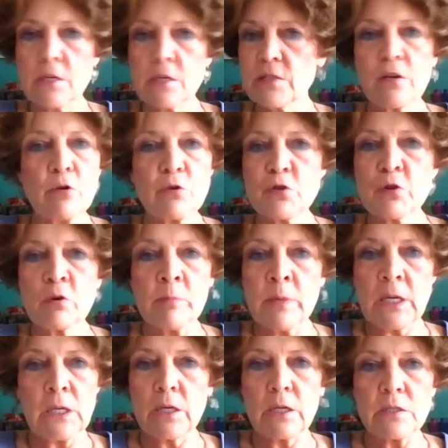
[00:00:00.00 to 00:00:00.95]
Social
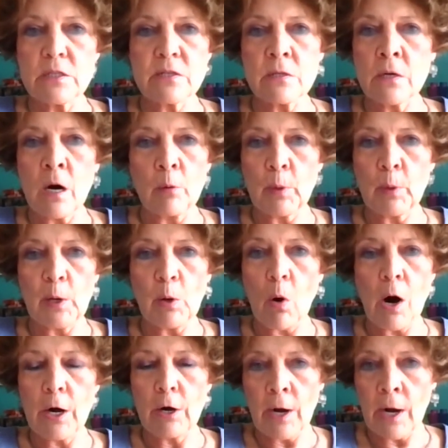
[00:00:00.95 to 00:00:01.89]
media does not
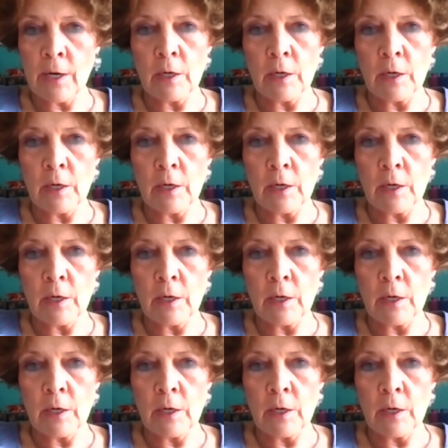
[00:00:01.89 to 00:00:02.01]
require